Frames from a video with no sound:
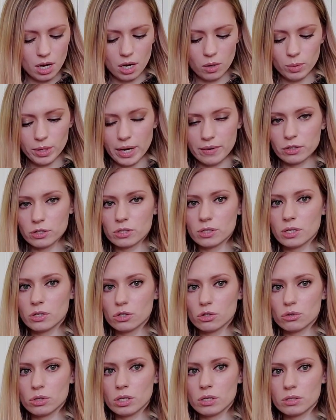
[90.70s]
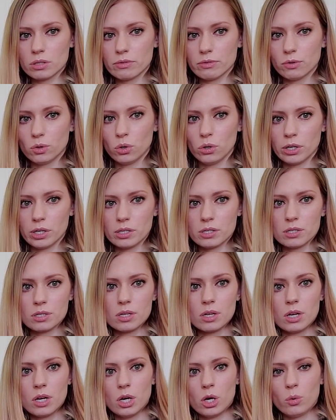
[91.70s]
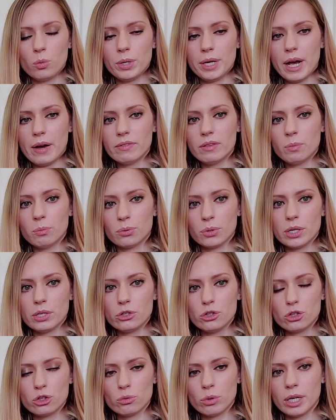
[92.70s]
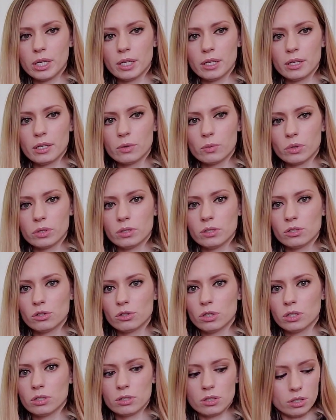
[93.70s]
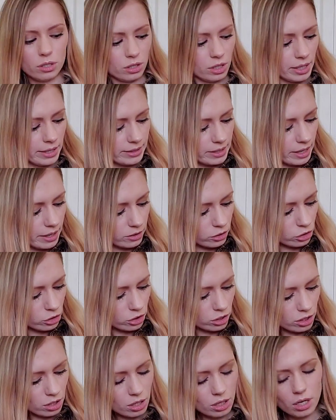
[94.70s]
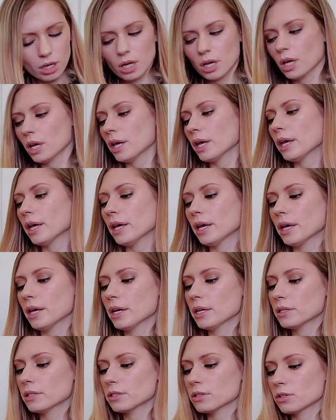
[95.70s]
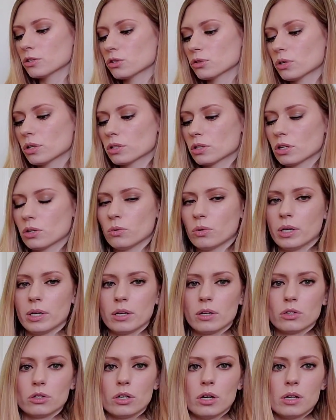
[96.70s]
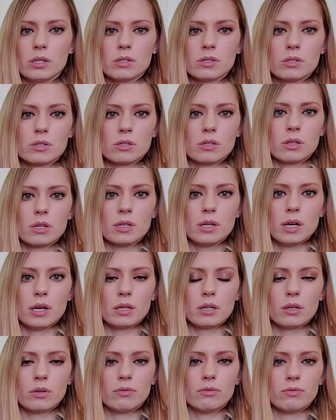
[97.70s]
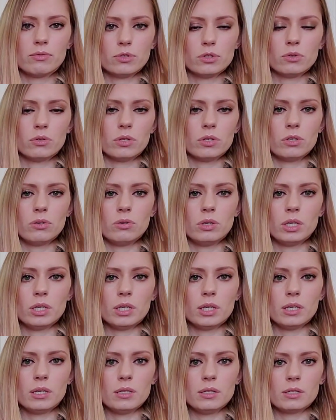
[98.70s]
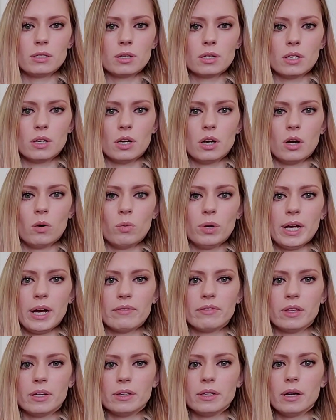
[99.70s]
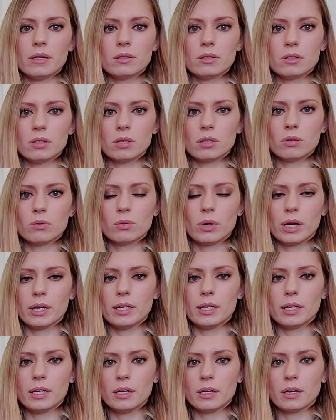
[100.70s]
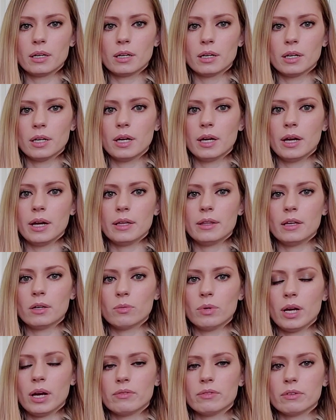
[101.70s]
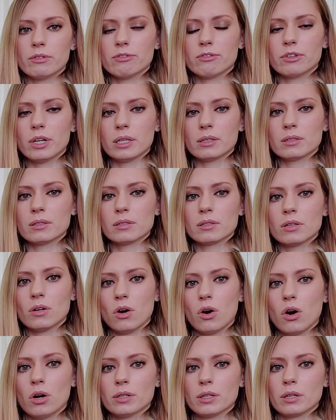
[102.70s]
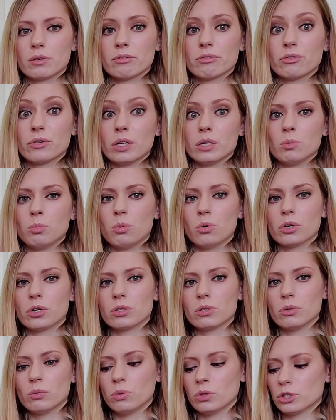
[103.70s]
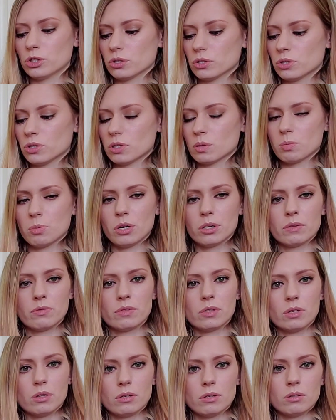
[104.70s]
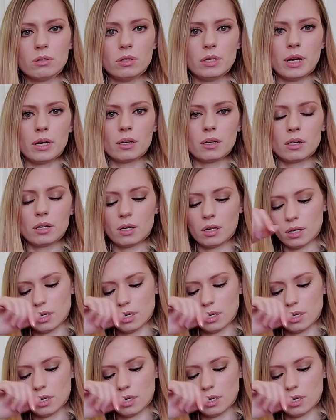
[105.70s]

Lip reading: We have our 6 strings, of course. We have the bridge right here where the strings are attached. And the strings are going across the neck to the tuning keys. We have the nut right here. And then we have the frets on our fretboard, which is this part of the neck.